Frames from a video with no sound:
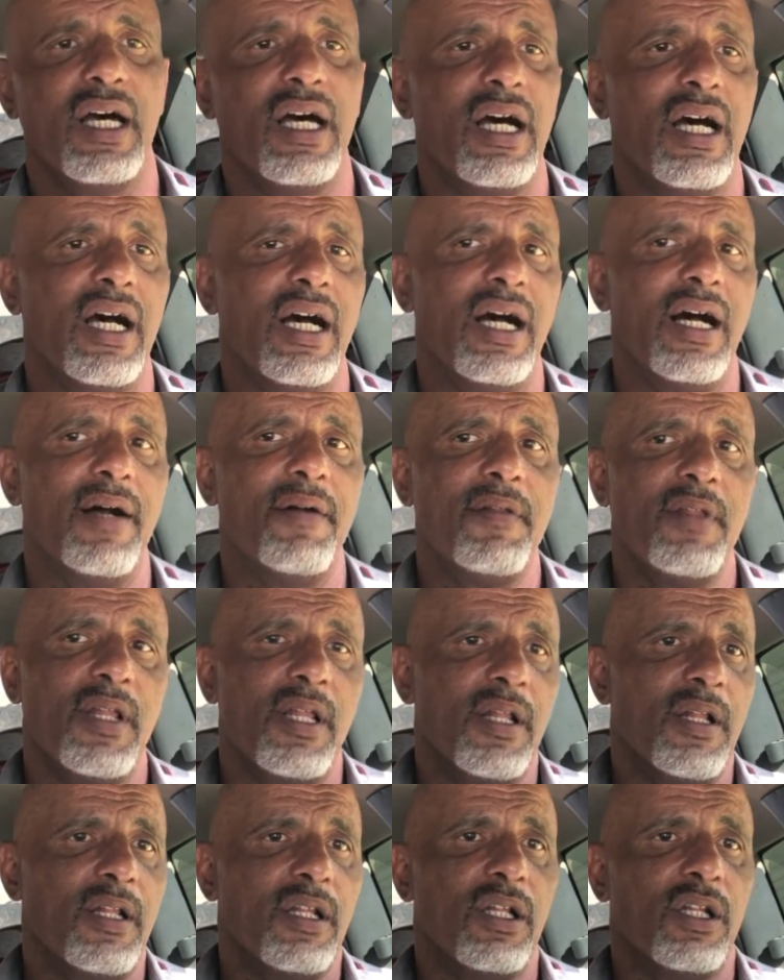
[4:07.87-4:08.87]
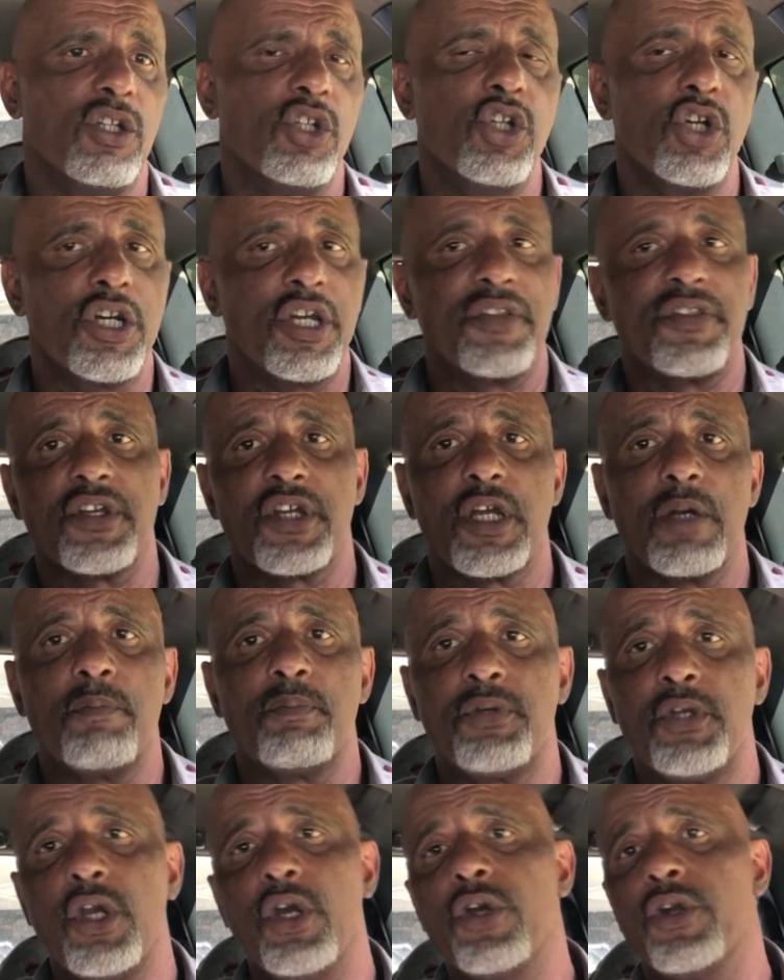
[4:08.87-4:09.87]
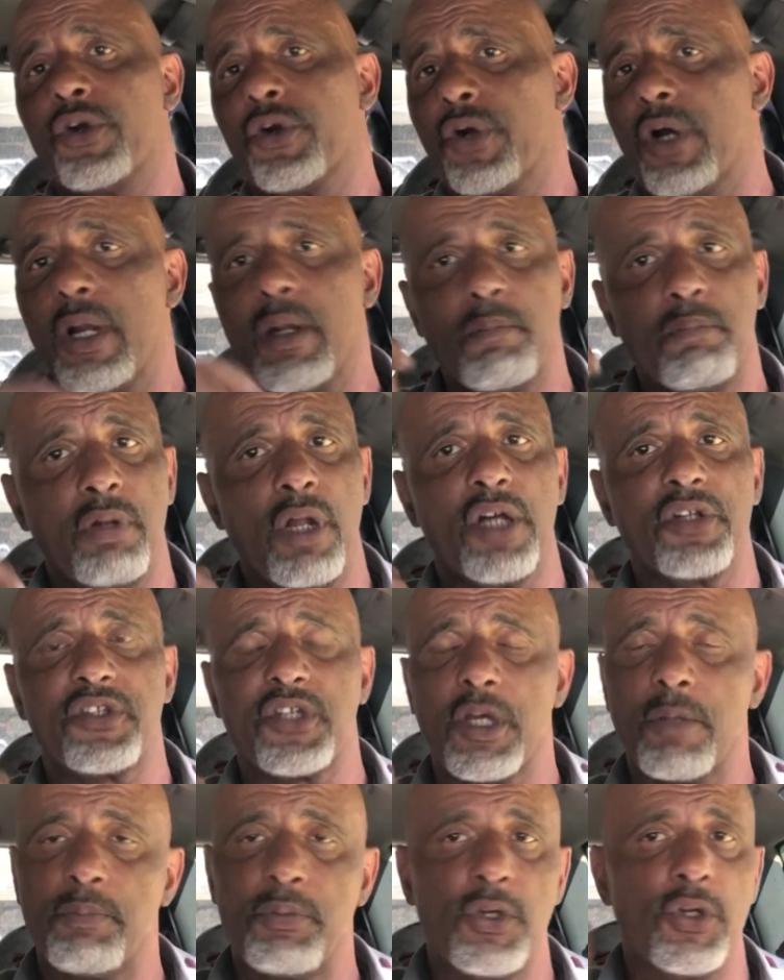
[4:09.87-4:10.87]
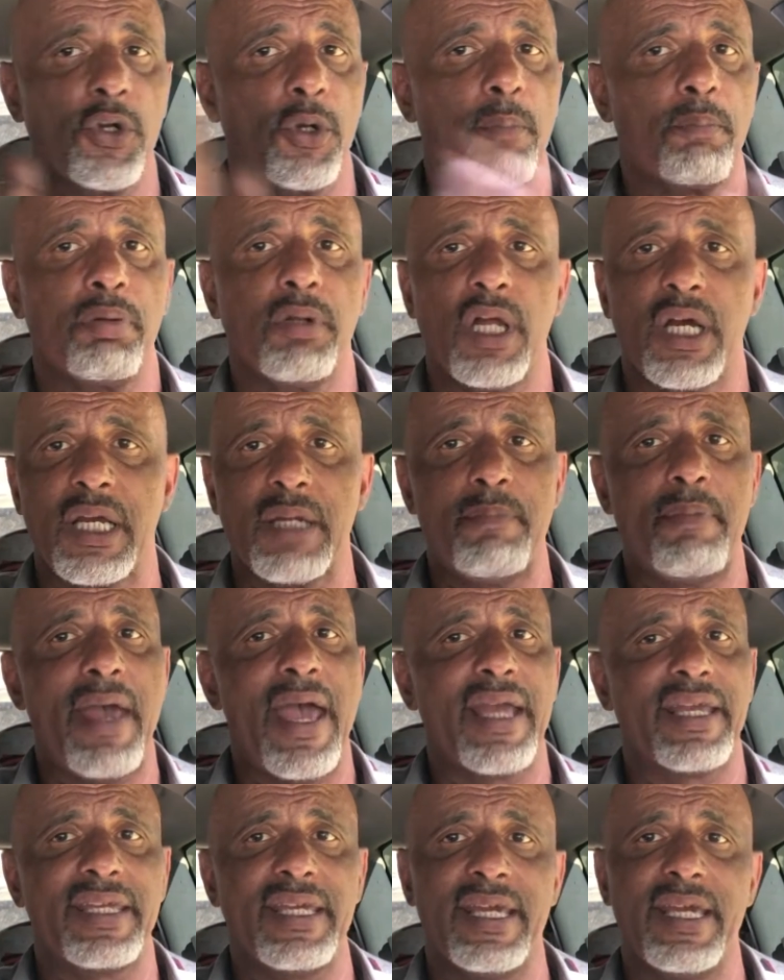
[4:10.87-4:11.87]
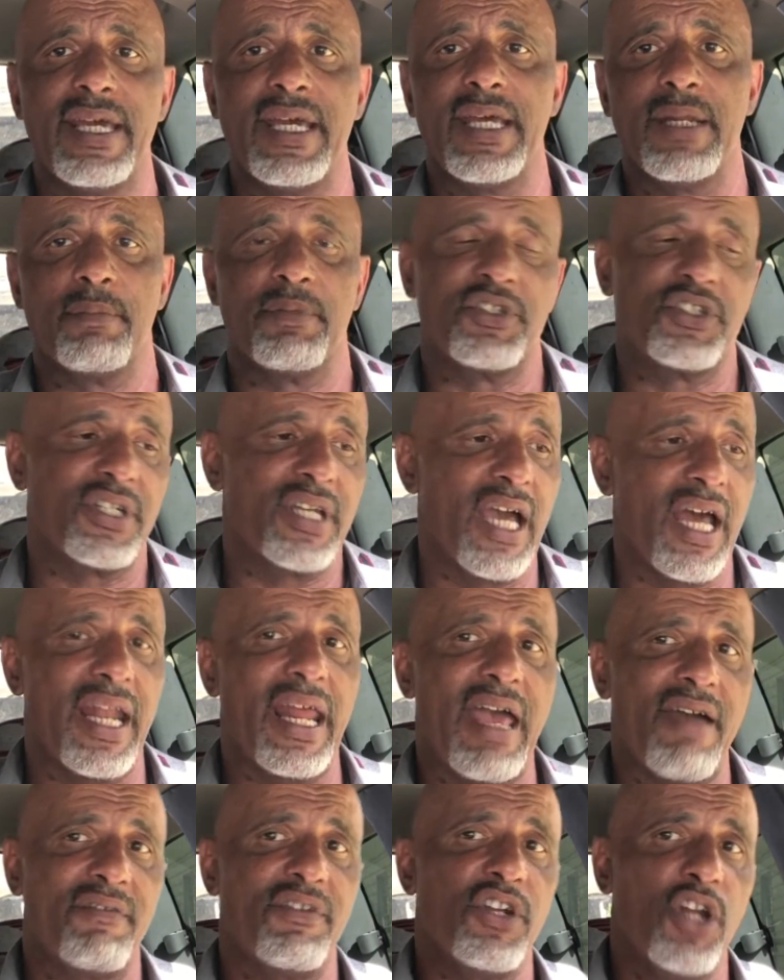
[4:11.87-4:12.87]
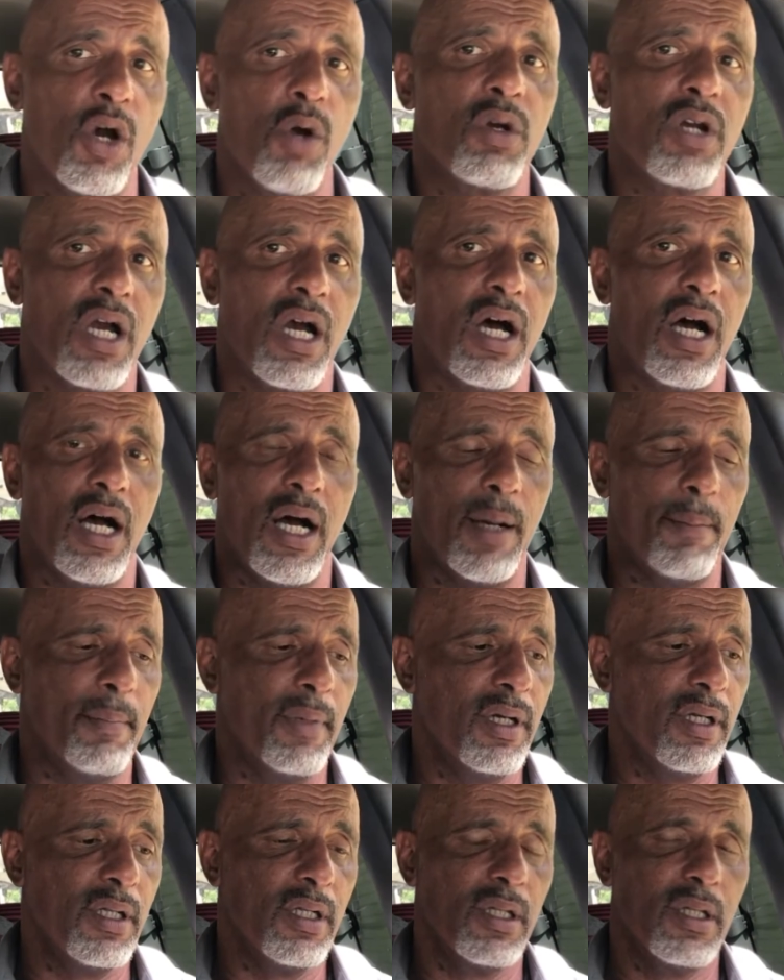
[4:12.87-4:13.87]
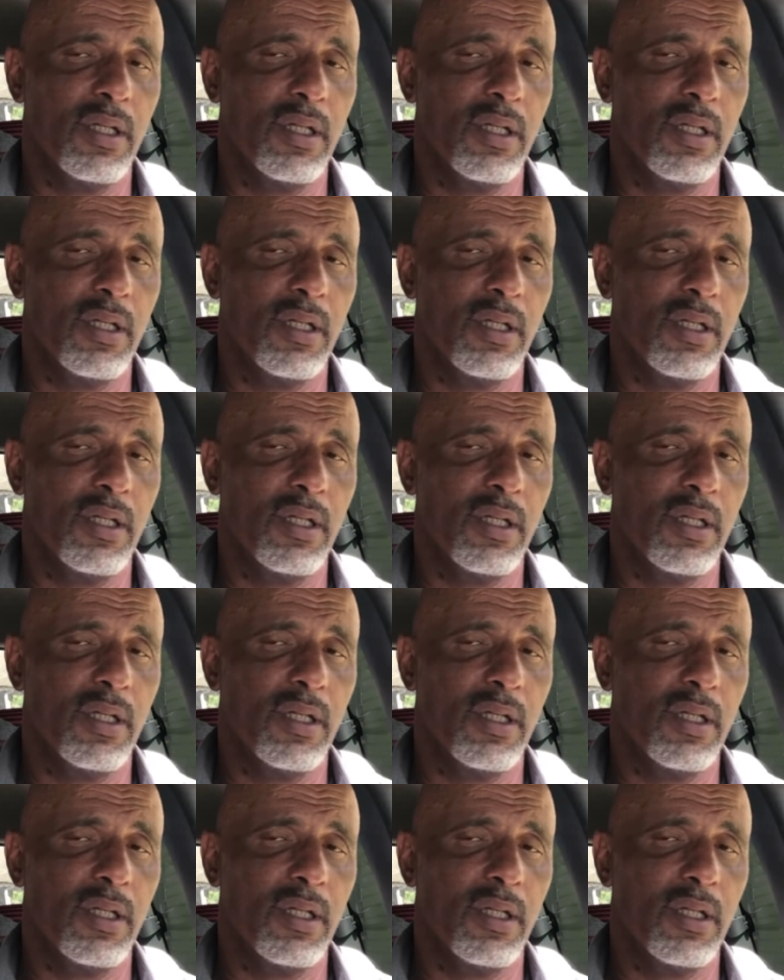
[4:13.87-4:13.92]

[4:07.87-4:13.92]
Uh, look at the computer, unplug the computer, plug it back in, but you gotta have a no-com.